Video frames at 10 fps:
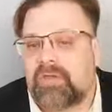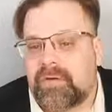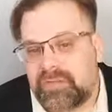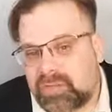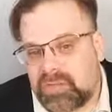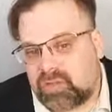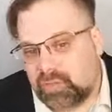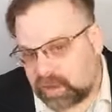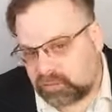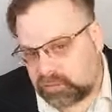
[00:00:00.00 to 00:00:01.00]
of the
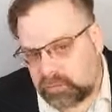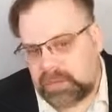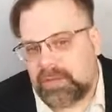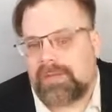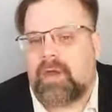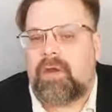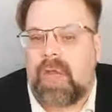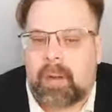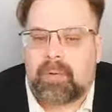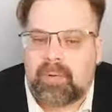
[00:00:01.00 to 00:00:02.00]
special military
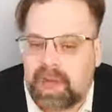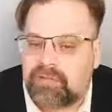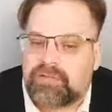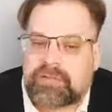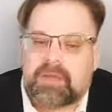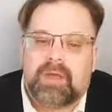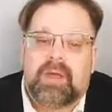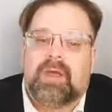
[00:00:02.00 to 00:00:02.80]
operation